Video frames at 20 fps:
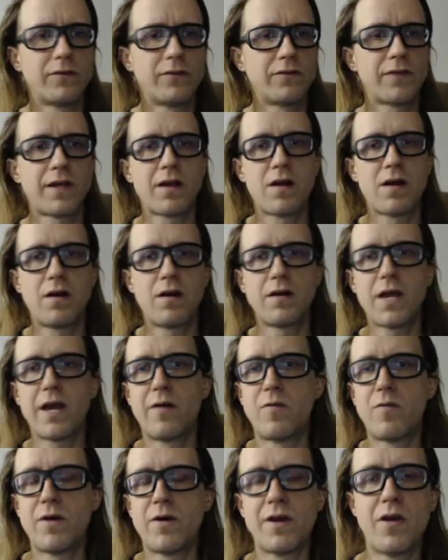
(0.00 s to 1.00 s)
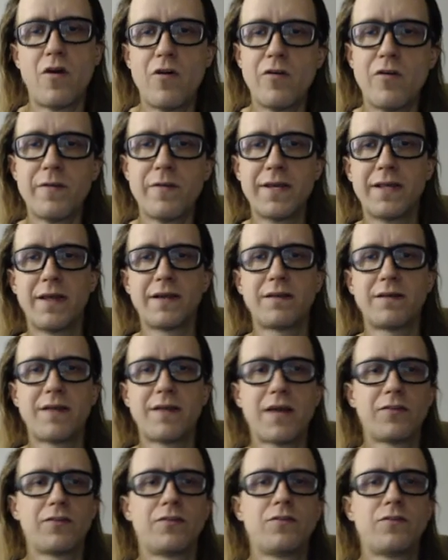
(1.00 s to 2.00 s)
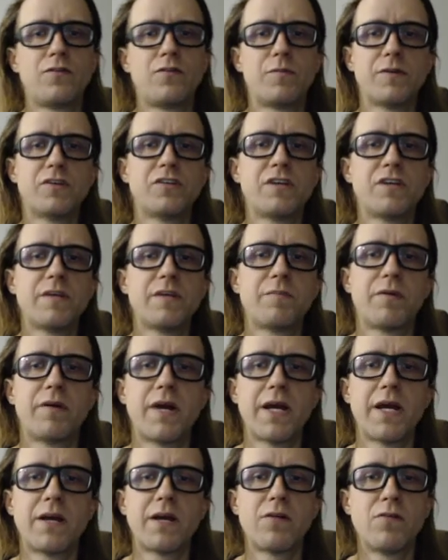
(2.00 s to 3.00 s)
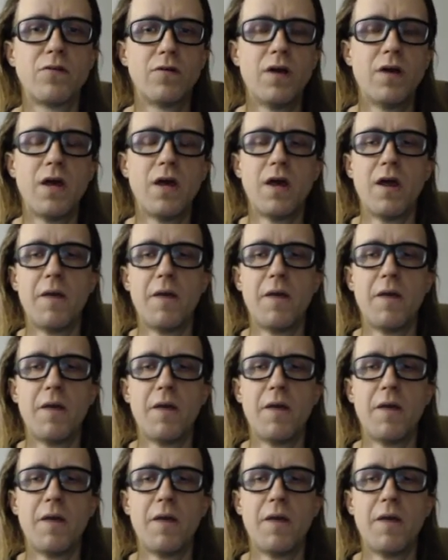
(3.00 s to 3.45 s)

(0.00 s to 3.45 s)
it's like, oh yeah, one OMI, like that's super cheap. All right, cool.